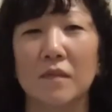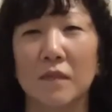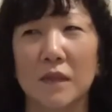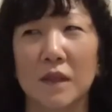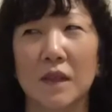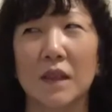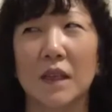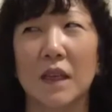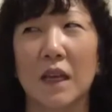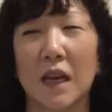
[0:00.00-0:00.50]

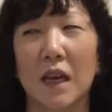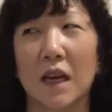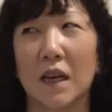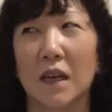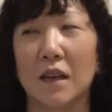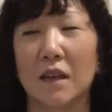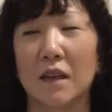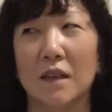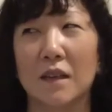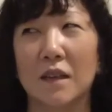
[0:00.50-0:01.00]

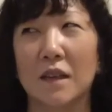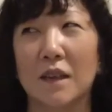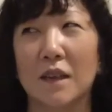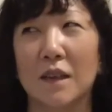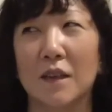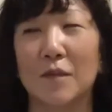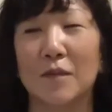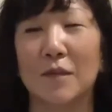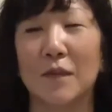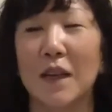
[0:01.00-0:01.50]
Yeah.
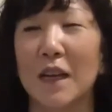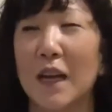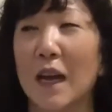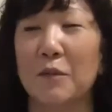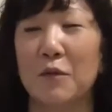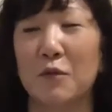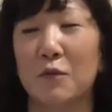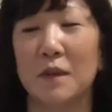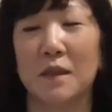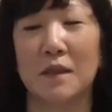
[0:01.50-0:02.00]
I
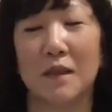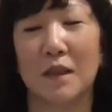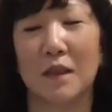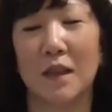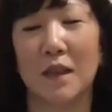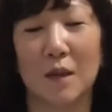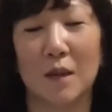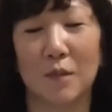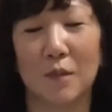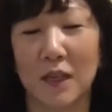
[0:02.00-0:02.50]
mean, we see
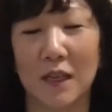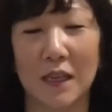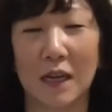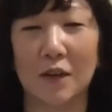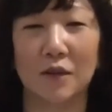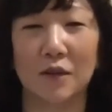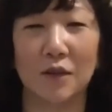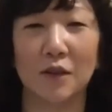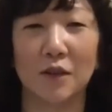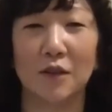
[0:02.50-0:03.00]
that playing
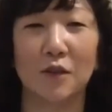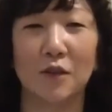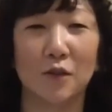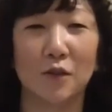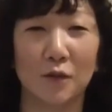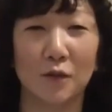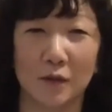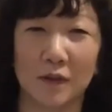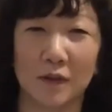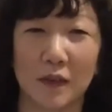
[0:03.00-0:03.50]
out in the
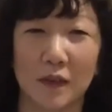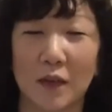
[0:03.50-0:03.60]
news.